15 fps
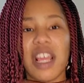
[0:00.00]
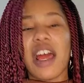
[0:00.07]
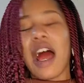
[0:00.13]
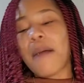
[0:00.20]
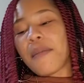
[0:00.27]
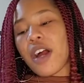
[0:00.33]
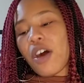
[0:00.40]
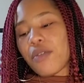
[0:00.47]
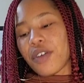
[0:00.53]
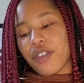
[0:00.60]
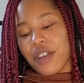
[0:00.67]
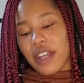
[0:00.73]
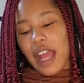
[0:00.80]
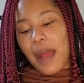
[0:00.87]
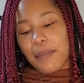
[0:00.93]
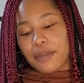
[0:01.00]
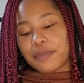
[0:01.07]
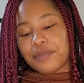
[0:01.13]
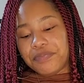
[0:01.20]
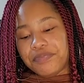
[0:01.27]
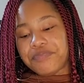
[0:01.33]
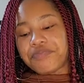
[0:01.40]
I'm gonna go with green apple.
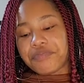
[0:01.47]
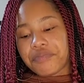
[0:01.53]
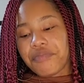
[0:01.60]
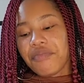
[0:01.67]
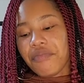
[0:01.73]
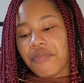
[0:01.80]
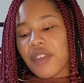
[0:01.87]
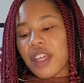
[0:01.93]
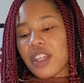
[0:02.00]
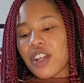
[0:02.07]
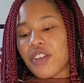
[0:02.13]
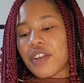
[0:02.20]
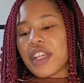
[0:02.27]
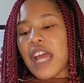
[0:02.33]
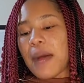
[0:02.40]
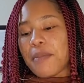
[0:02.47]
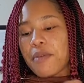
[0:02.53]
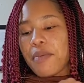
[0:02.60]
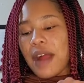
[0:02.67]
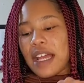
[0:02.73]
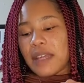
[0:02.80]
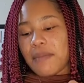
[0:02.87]
The green apple
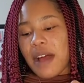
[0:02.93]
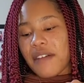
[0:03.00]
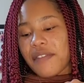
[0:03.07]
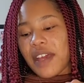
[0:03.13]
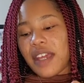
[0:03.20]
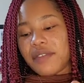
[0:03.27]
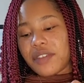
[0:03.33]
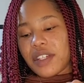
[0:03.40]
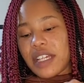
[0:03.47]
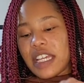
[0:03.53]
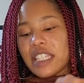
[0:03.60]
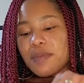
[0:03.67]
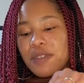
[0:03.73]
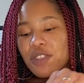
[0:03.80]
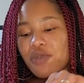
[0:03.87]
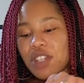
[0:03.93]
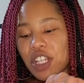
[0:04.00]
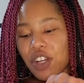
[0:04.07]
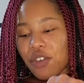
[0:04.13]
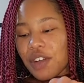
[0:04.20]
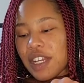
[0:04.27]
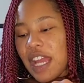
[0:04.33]
probably my favorite. It's between the
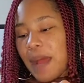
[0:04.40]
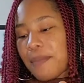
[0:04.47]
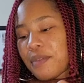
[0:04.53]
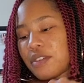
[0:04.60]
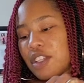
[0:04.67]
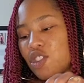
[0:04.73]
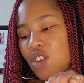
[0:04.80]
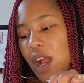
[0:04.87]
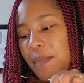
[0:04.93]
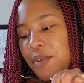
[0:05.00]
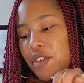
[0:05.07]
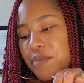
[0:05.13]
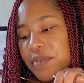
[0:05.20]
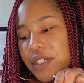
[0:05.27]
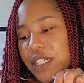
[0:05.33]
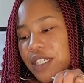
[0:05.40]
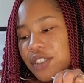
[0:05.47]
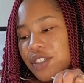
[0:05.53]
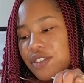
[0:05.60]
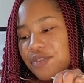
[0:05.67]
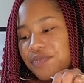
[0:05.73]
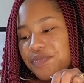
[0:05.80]
green apple and the tropical
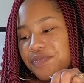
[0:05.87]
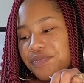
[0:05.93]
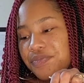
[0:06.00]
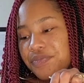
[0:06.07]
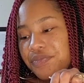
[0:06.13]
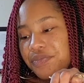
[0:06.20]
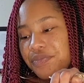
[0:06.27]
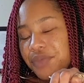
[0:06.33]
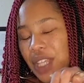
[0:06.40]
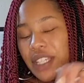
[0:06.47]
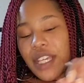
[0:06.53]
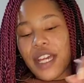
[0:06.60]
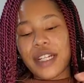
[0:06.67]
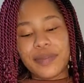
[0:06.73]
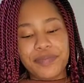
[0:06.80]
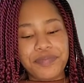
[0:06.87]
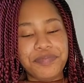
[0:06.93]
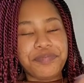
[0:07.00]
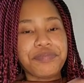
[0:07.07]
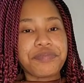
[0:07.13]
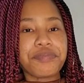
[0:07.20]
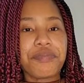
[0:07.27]
punch. Yeah,
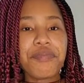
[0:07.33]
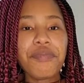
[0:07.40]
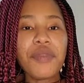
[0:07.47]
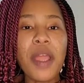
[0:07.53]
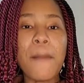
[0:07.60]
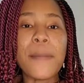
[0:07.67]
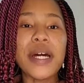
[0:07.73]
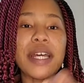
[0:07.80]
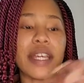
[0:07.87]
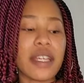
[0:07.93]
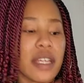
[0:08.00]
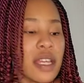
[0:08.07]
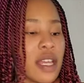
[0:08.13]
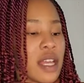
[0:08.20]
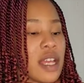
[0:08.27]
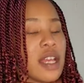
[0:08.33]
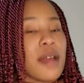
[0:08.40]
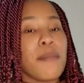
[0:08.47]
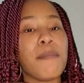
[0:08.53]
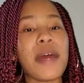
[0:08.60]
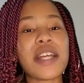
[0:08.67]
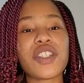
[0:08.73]
but
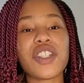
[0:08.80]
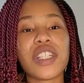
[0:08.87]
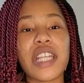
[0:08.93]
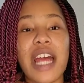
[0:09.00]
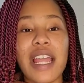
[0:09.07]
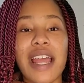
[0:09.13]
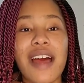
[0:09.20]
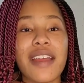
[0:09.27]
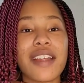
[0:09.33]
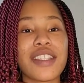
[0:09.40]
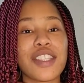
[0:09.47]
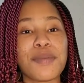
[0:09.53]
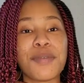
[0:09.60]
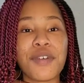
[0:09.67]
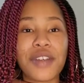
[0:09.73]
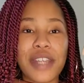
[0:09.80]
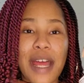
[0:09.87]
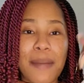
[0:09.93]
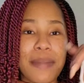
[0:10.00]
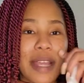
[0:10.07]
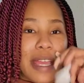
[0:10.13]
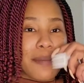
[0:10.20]
make sure y'all out here supporting our
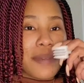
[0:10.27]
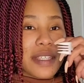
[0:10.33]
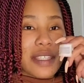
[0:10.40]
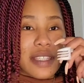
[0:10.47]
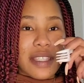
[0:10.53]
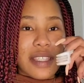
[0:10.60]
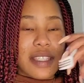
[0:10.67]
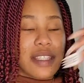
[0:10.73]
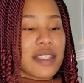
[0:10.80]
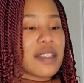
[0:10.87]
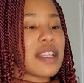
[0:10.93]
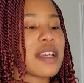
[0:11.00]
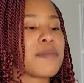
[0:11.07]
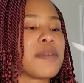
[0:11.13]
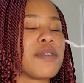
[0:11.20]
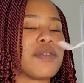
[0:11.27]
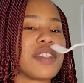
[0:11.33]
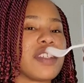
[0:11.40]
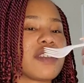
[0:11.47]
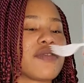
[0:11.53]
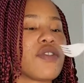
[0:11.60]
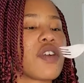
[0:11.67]
black businesses. Look at me with
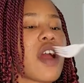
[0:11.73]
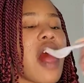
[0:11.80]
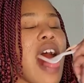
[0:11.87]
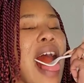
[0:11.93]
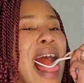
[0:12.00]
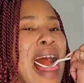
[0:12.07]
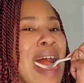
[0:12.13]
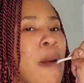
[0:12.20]
this fork. Mm.